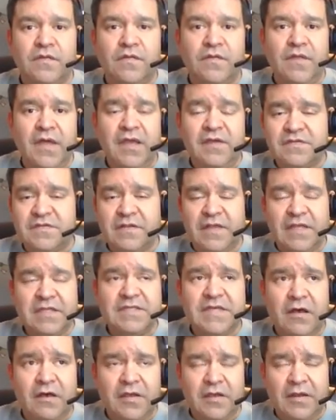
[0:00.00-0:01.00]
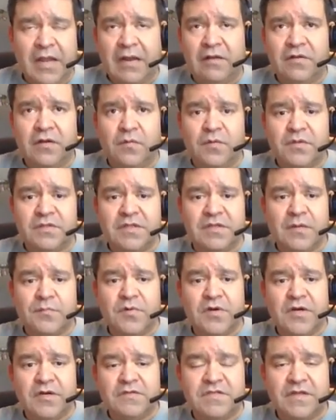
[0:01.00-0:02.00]
They they tell you, and I don't know what the
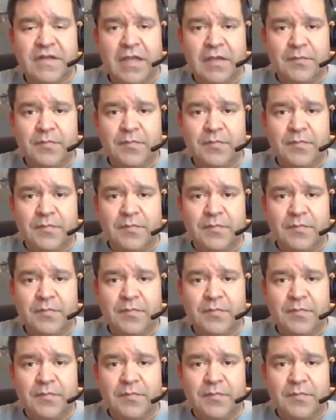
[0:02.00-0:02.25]
number is today,